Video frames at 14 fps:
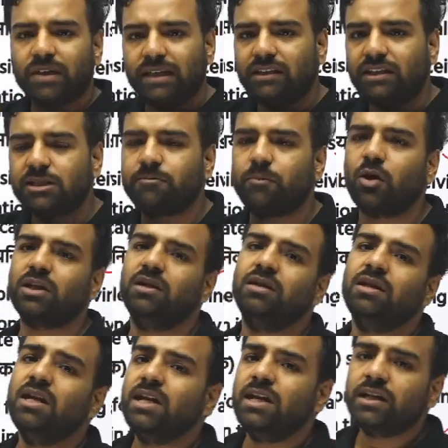in this bottle.
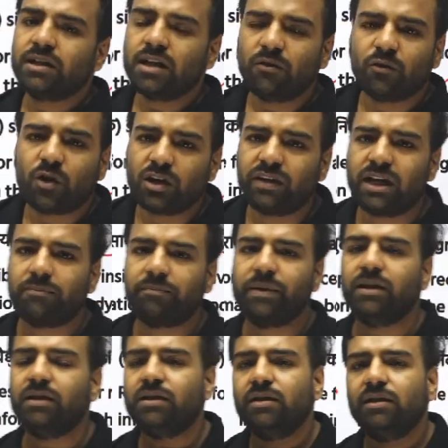Now what will
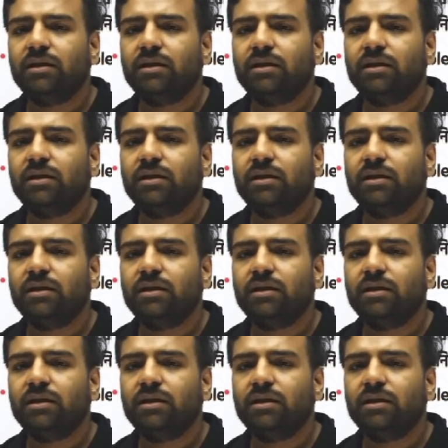happen?